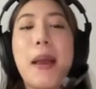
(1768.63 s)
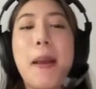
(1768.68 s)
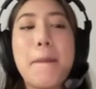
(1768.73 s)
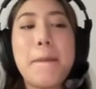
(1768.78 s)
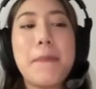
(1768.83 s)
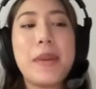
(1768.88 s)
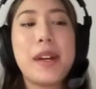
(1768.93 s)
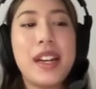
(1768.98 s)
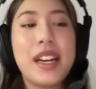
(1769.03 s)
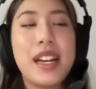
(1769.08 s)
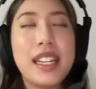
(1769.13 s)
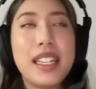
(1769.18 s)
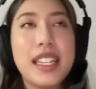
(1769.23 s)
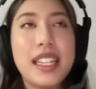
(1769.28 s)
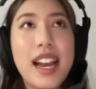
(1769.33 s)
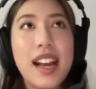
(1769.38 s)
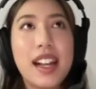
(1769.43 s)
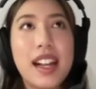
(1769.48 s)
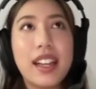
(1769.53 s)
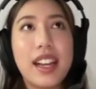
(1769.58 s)
But
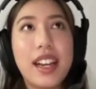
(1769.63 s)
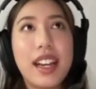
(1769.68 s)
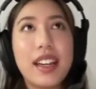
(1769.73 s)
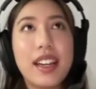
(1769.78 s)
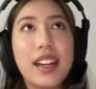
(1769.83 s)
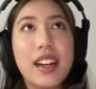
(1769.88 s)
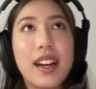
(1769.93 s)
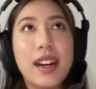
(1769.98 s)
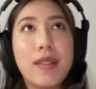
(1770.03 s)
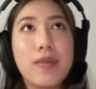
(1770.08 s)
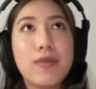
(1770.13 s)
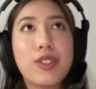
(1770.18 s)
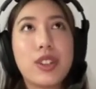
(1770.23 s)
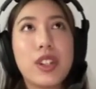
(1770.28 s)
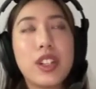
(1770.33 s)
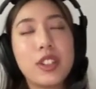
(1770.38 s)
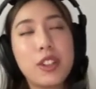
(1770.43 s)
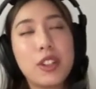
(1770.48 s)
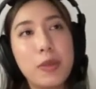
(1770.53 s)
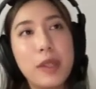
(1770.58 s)
yeah, like for
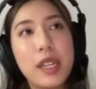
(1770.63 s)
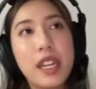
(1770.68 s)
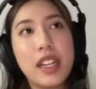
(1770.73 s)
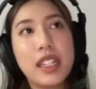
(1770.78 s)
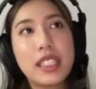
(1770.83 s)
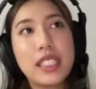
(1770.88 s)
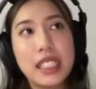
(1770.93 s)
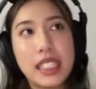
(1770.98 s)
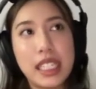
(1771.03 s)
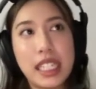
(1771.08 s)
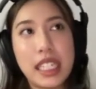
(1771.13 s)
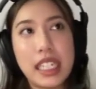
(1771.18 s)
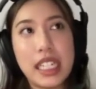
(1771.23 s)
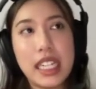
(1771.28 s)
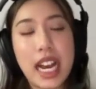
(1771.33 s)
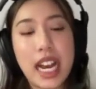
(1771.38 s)
Adobe XD,